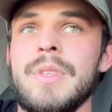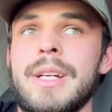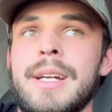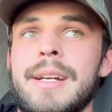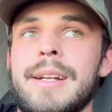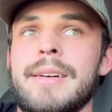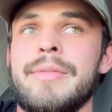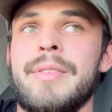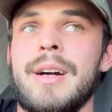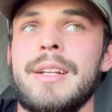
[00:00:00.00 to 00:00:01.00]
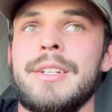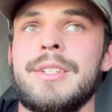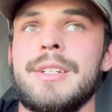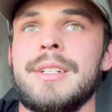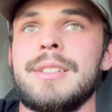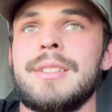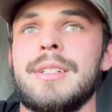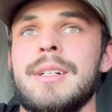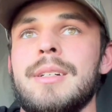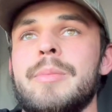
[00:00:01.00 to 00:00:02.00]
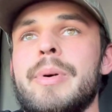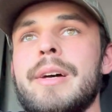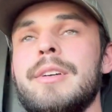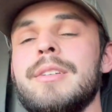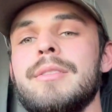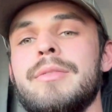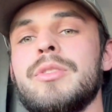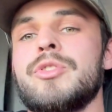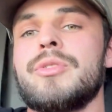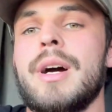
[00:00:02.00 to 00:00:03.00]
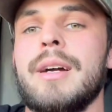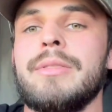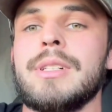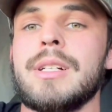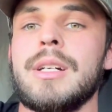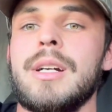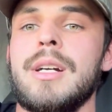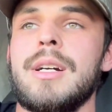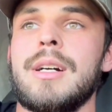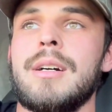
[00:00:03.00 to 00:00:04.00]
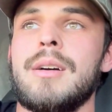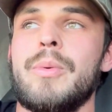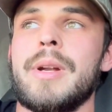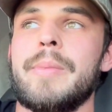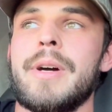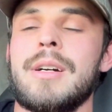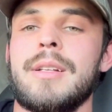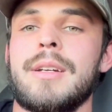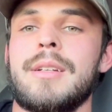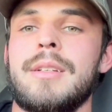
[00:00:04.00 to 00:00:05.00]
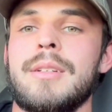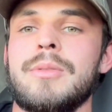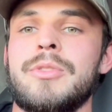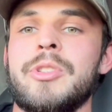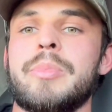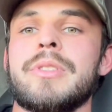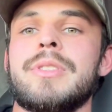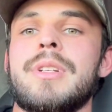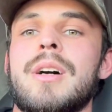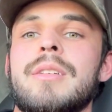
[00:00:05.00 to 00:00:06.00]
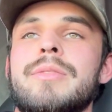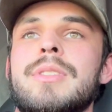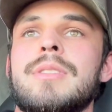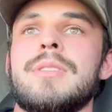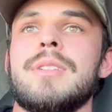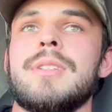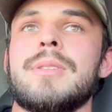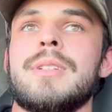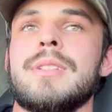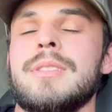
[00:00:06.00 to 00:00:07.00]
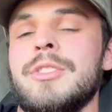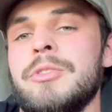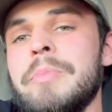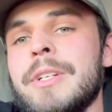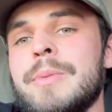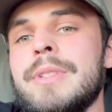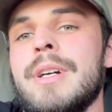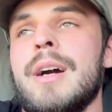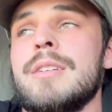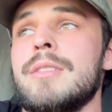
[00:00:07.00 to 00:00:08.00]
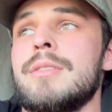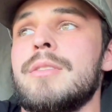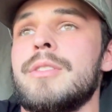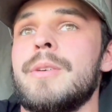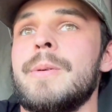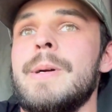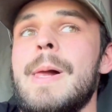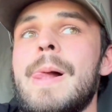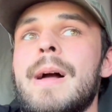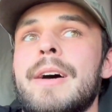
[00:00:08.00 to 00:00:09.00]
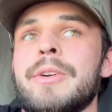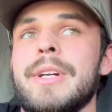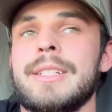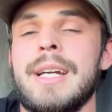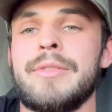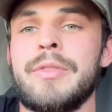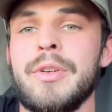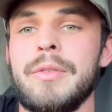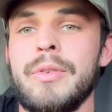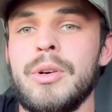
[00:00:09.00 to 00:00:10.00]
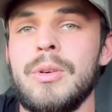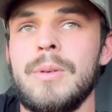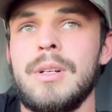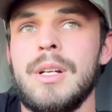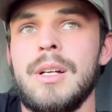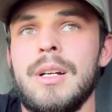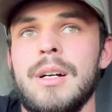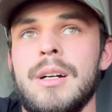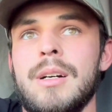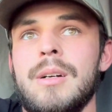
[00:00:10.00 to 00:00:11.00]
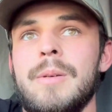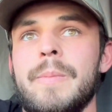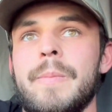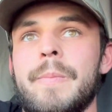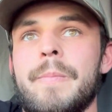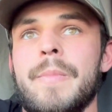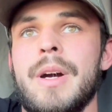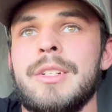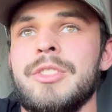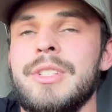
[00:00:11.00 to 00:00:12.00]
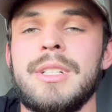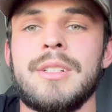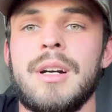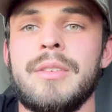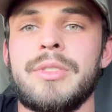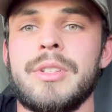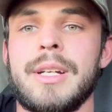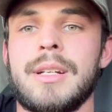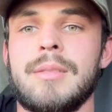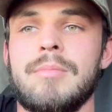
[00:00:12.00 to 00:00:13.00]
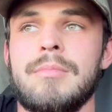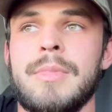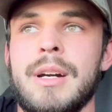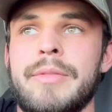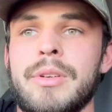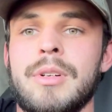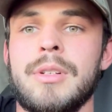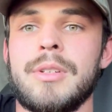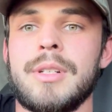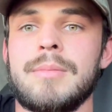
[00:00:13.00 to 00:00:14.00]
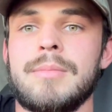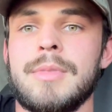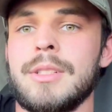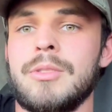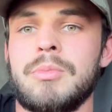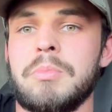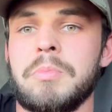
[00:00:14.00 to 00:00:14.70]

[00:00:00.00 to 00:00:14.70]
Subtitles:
and I find it better for driving when I'm not like super stuffed, and it just makes me tired. So I don't like to ever feel full. I just eat enough to like not feel hungry. That's